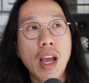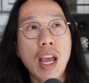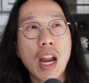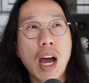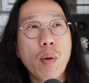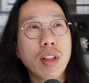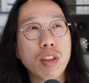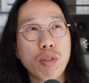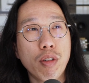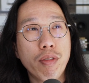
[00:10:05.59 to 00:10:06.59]
And I
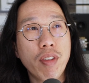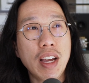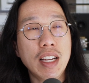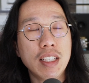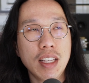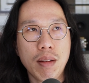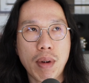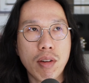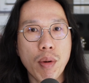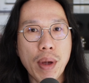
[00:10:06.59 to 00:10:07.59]
went through a phase in
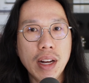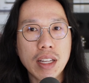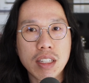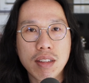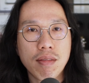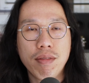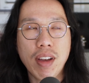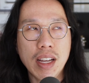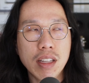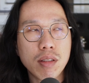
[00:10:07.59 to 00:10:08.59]
my rebellious
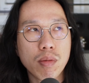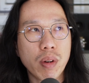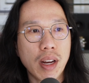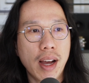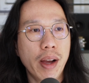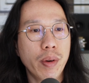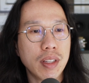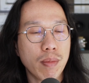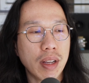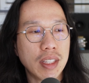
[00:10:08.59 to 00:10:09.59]
phase when I
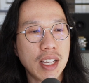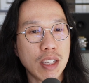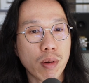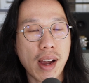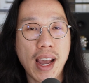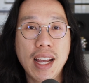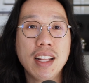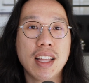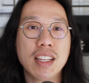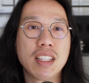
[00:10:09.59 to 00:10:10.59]
was in my teens where I
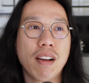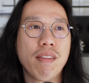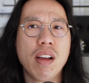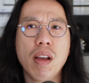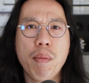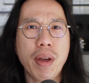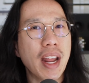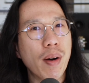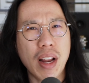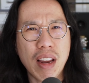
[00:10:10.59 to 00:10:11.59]
hated that stuff, but
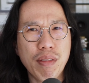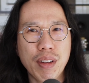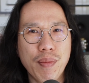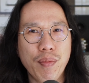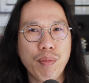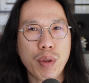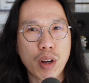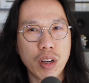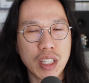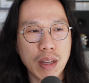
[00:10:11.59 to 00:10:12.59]
now I love it
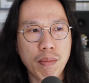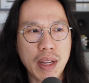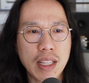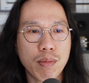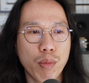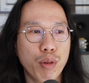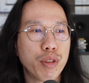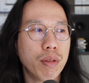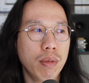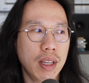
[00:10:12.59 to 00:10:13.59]
because it means more
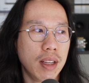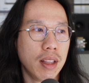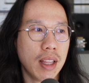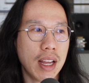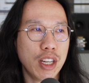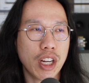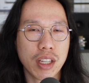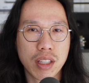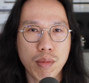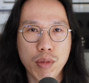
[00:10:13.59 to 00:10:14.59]
to me than
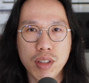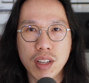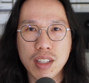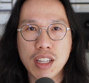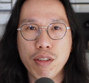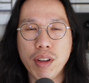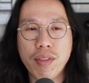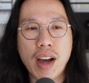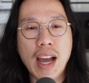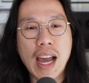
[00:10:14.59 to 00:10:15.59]
just the music itself.
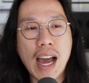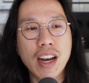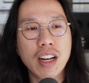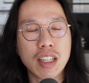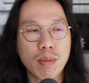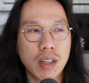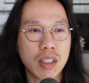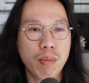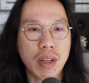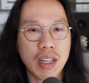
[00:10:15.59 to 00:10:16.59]
If I hadn't
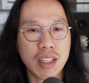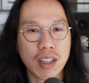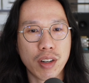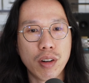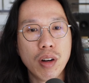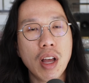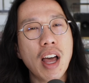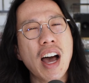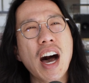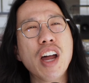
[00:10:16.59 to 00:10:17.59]
experienced the Bee Gees at all,
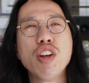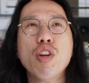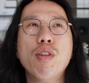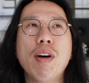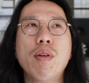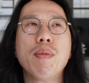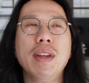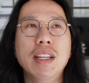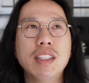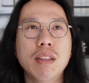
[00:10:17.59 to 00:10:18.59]
I don't know if I would have
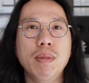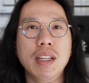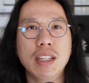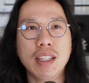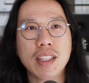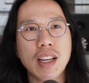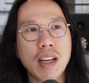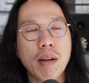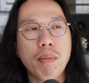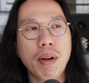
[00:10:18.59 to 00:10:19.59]
been into the Bee Gees.
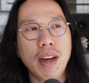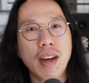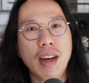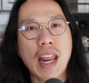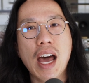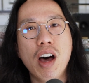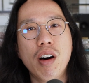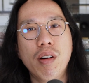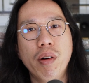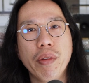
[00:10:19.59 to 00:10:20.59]
But
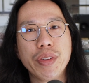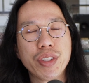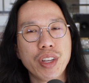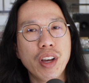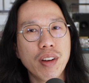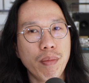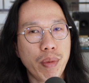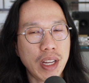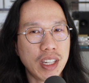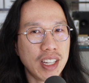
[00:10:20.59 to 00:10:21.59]
now, certain
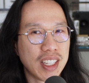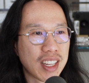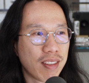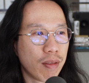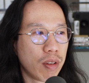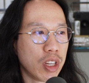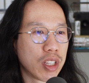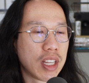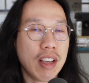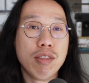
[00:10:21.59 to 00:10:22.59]
Bee Gees
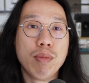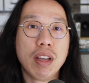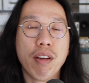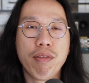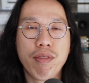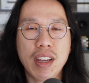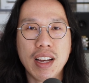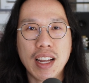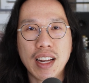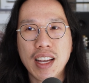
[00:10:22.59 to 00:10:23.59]
just gives me a
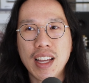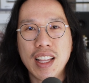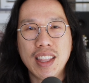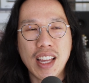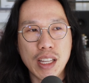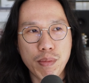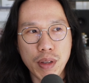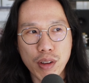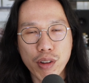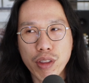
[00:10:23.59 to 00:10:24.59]
feeling that is
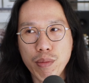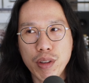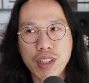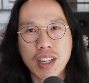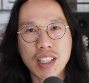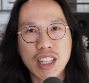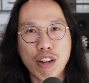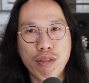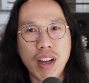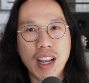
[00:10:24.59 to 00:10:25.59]
beyond the music
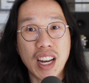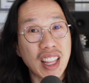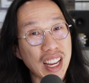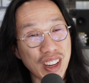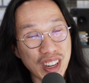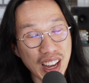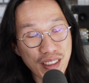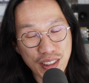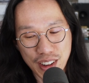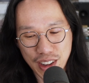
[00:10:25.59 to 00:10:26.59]
itself. And thank you,
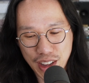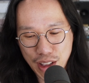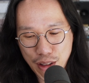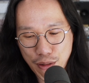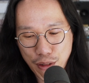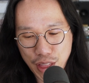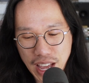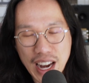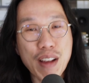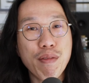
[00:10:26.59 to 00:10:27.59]
Dad, for for
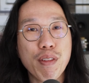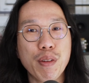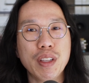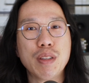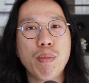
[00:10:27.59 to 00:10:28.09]
that influence.